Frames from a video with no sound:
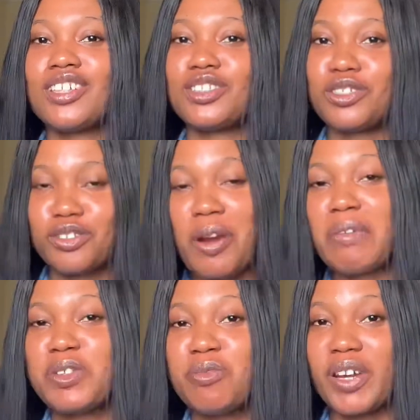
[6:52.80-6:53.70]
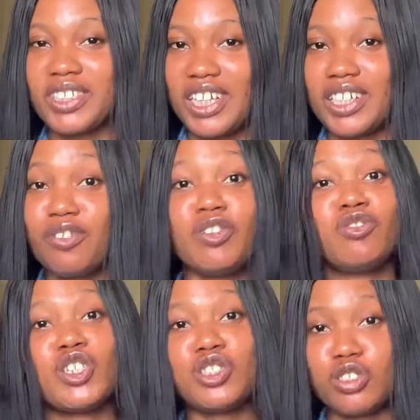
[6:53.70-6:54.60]
subscribe to my channel. If you've
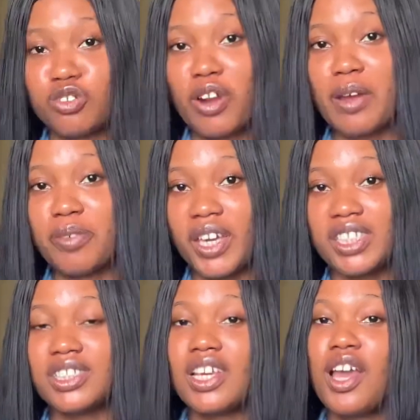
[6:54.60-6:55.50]
not subscribed yet,